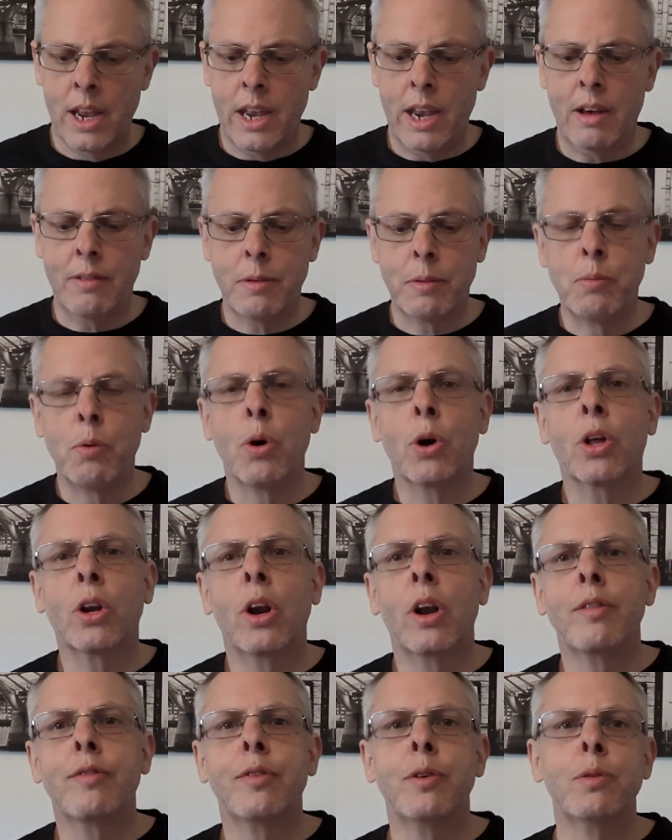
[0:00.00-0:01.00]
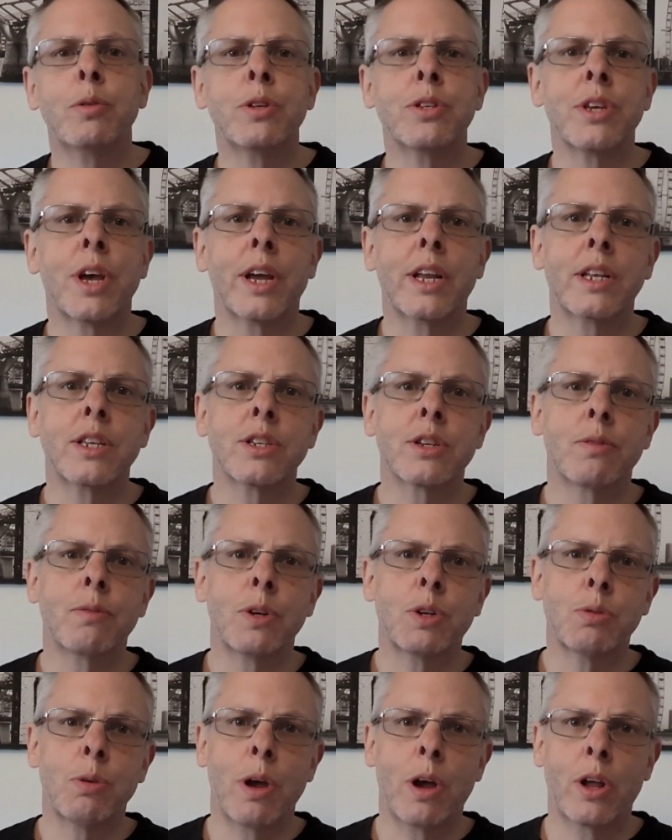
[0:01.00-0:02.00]
Now I've been working on a few designs of
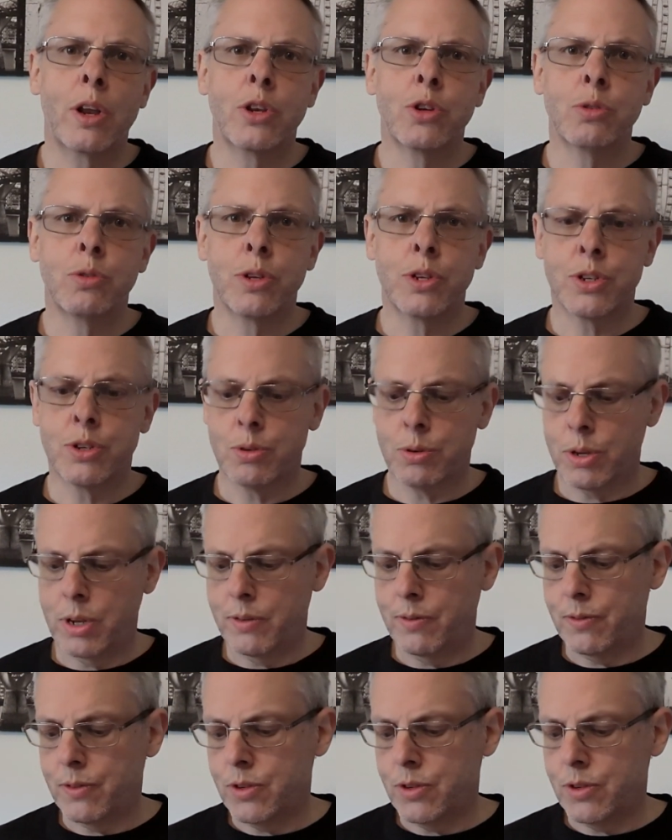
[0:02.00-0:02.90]
which way I'm going to do this, okay?